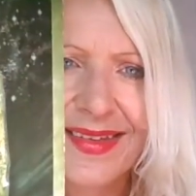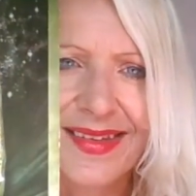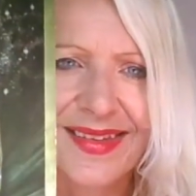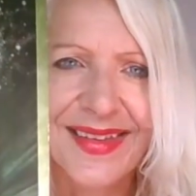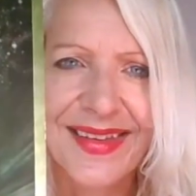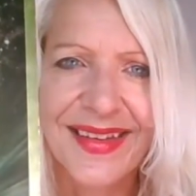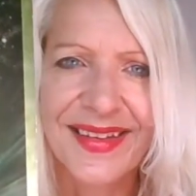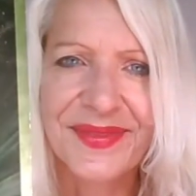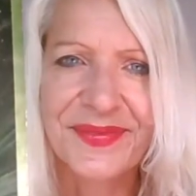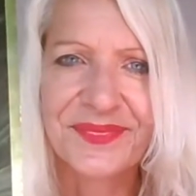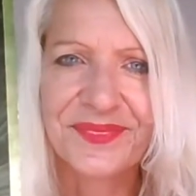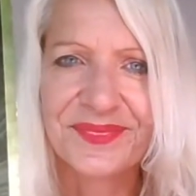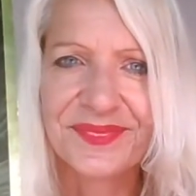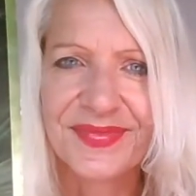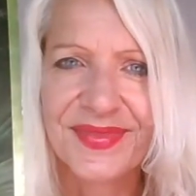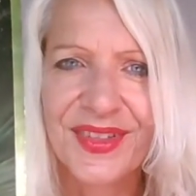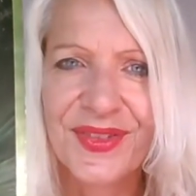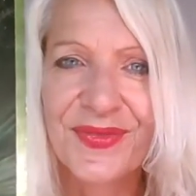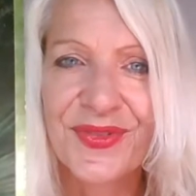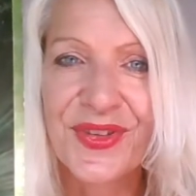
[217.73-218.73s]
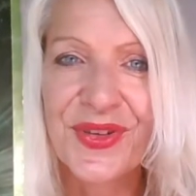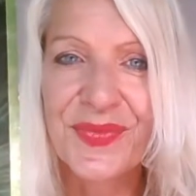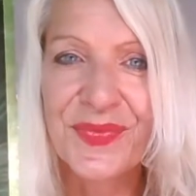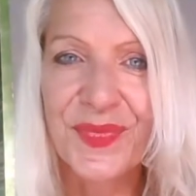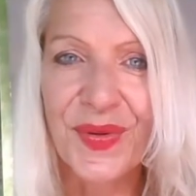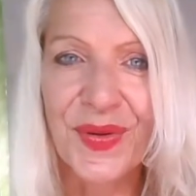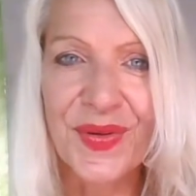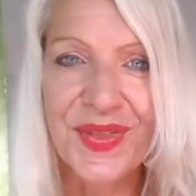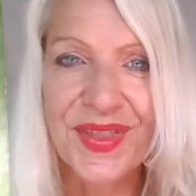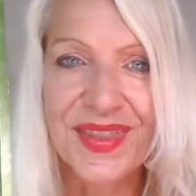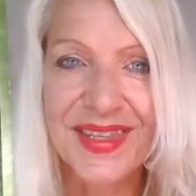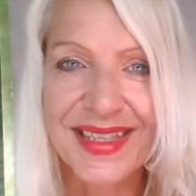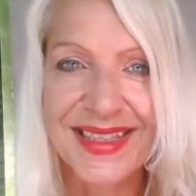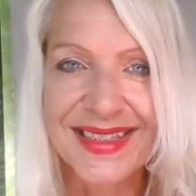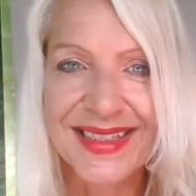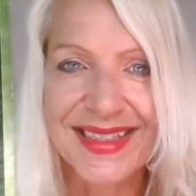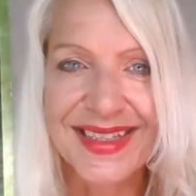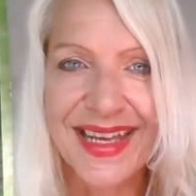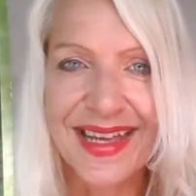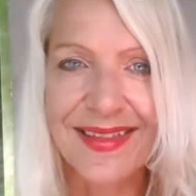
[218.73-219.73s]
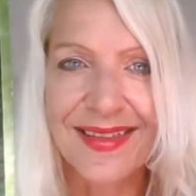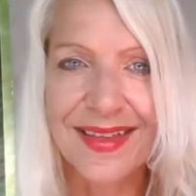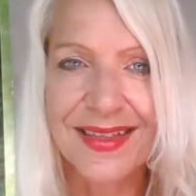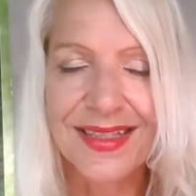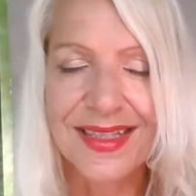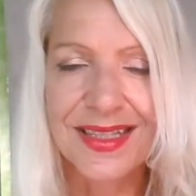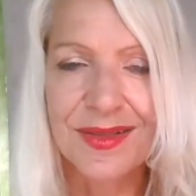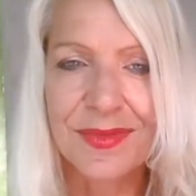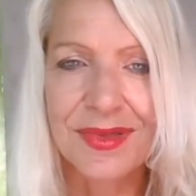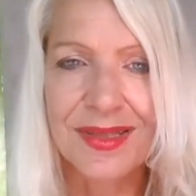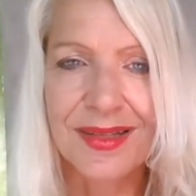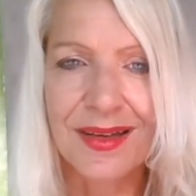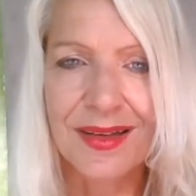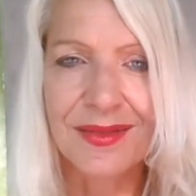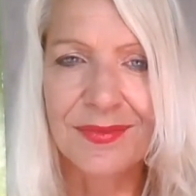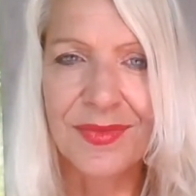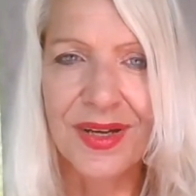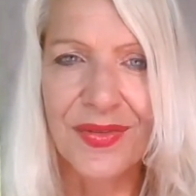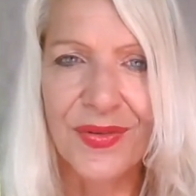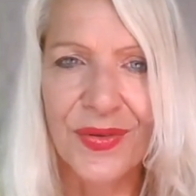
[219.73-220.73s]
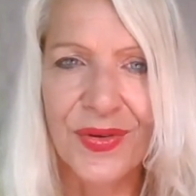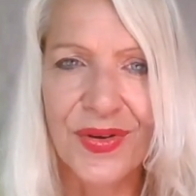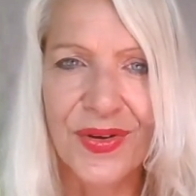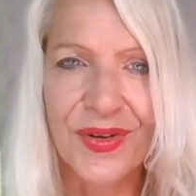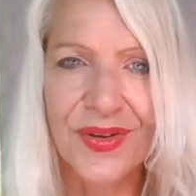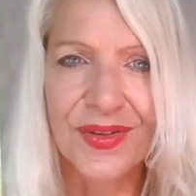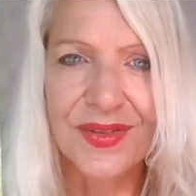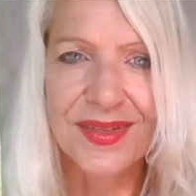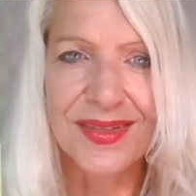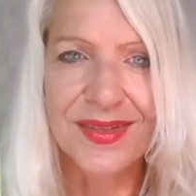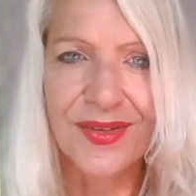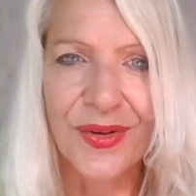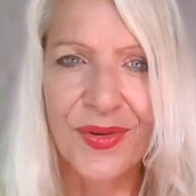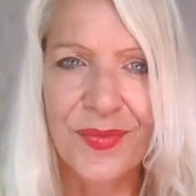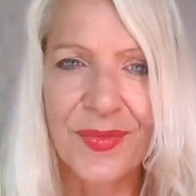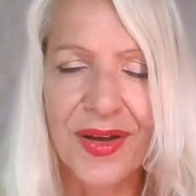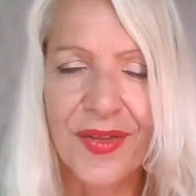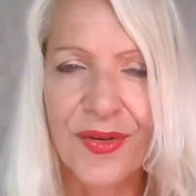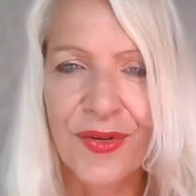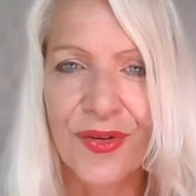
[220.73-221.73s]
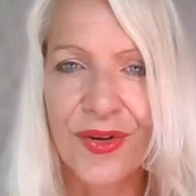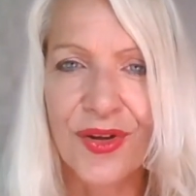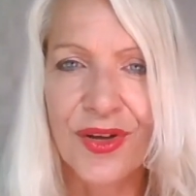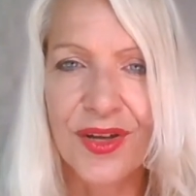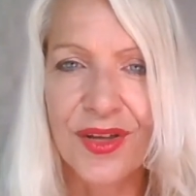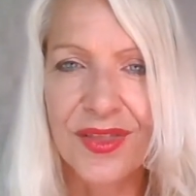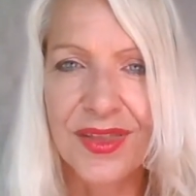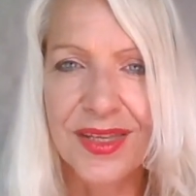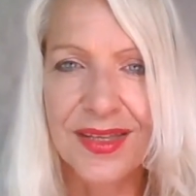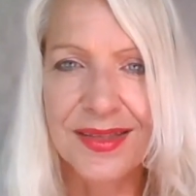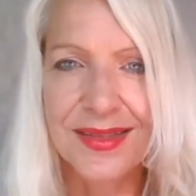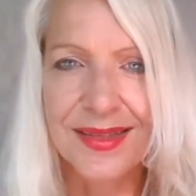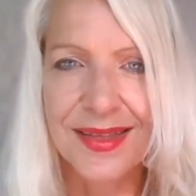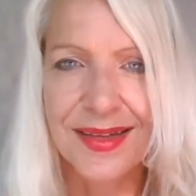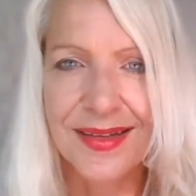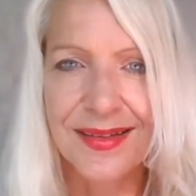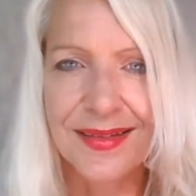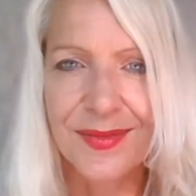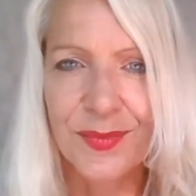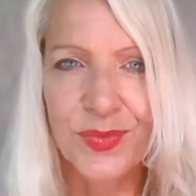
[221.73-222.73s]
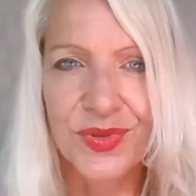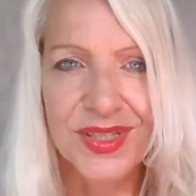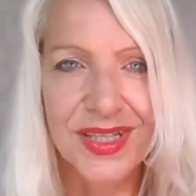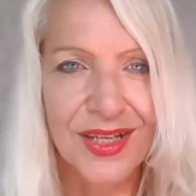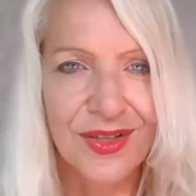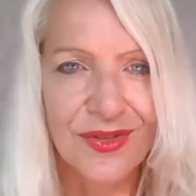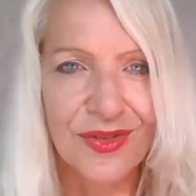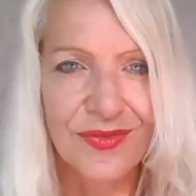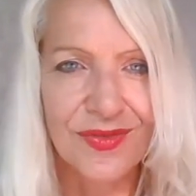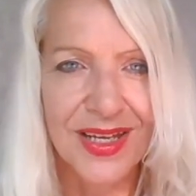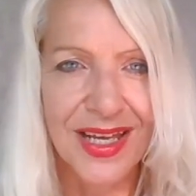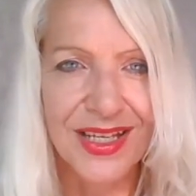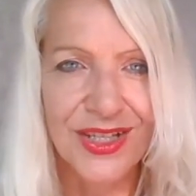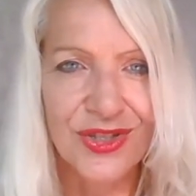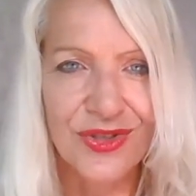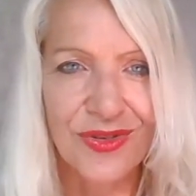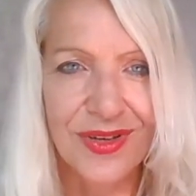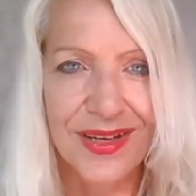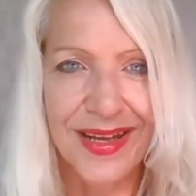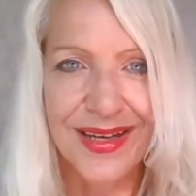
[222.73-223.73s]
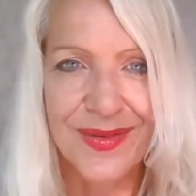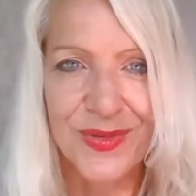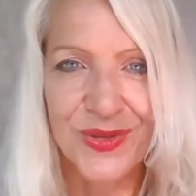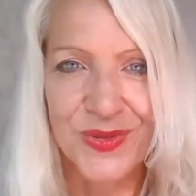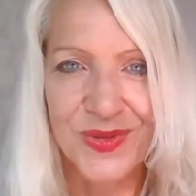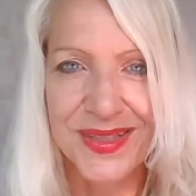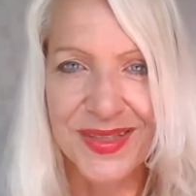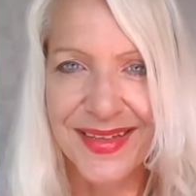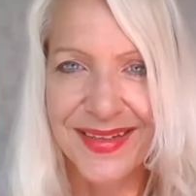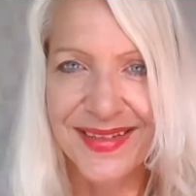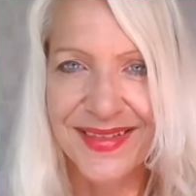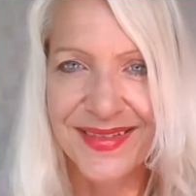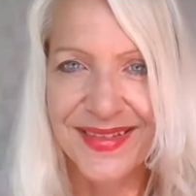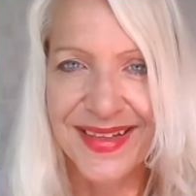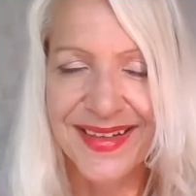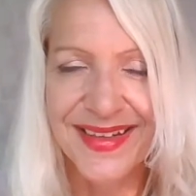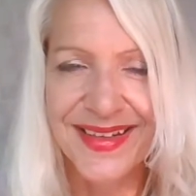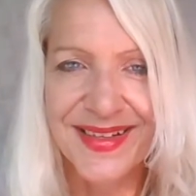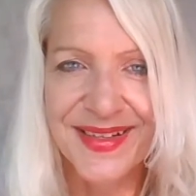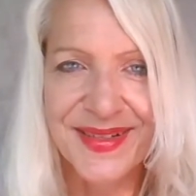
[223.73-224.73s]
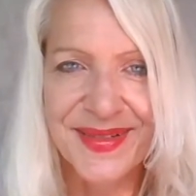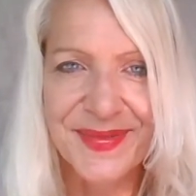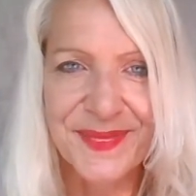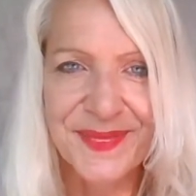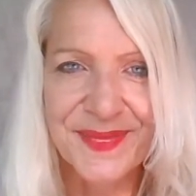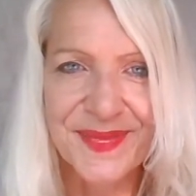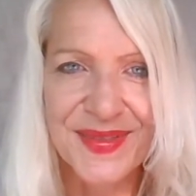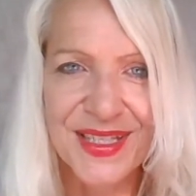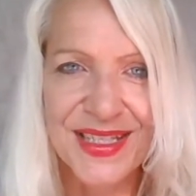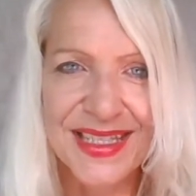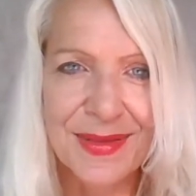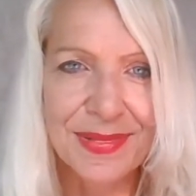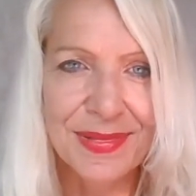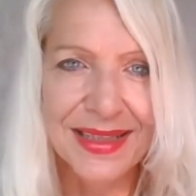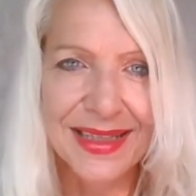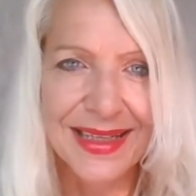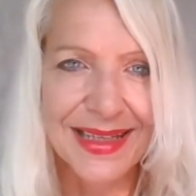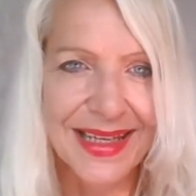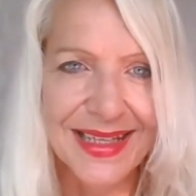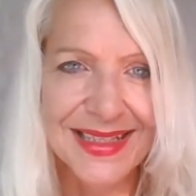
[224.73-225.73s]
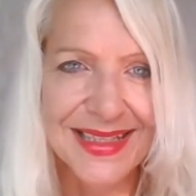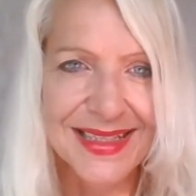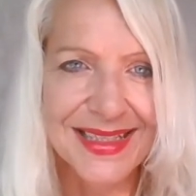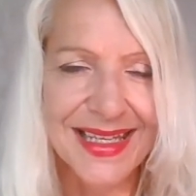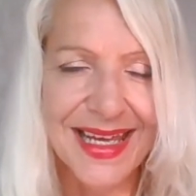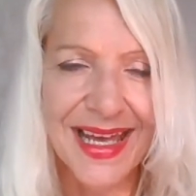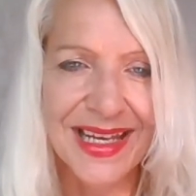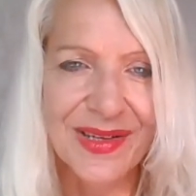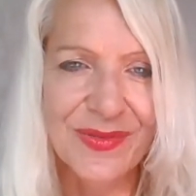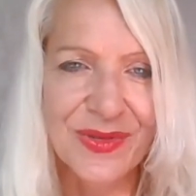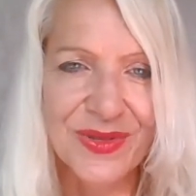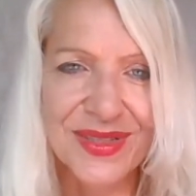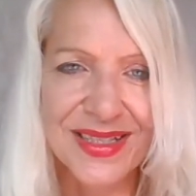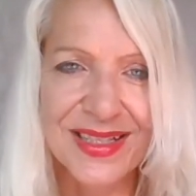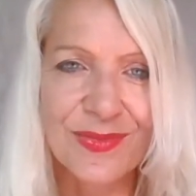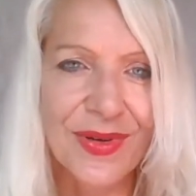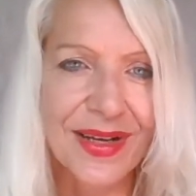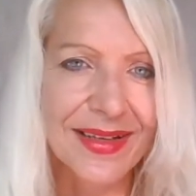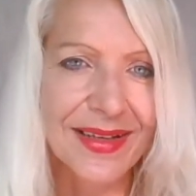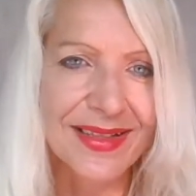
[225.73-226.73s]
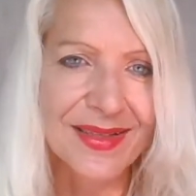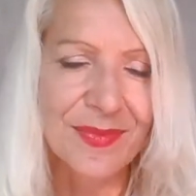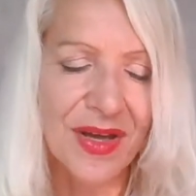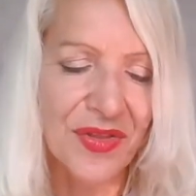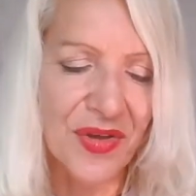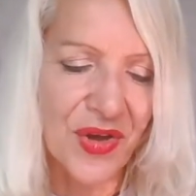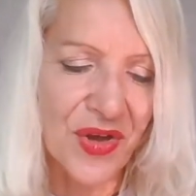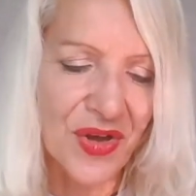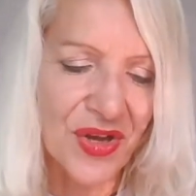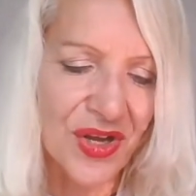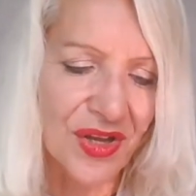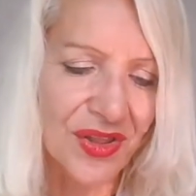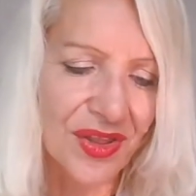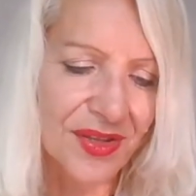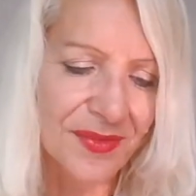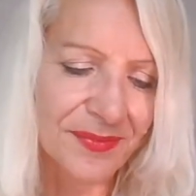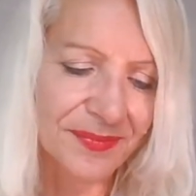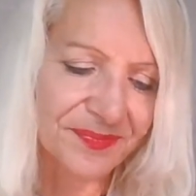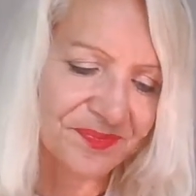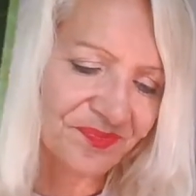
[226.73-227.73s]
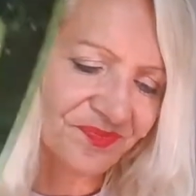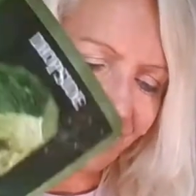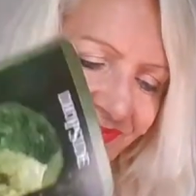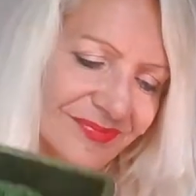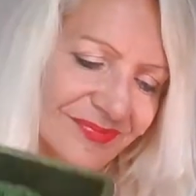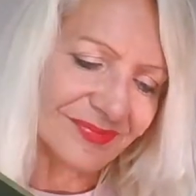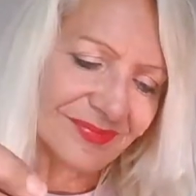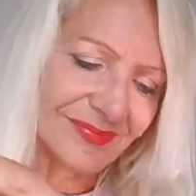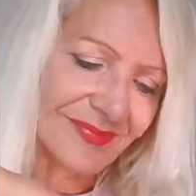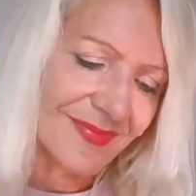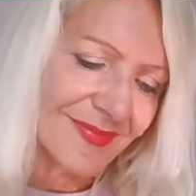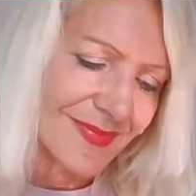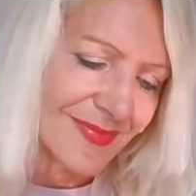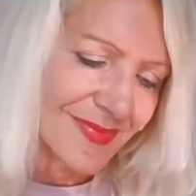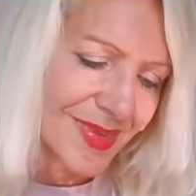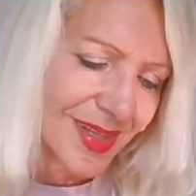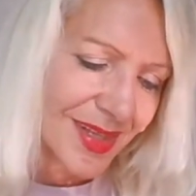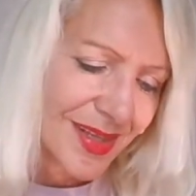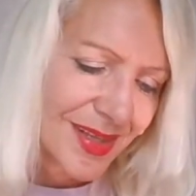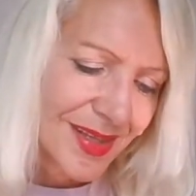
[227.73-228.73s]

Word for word: Yeah, you've got both of these together, deep side Mother Earth. So Mother Earth is uh, protector of nature and animals, yeah? Um, you're deeply connected to animals as well as Mother Earth.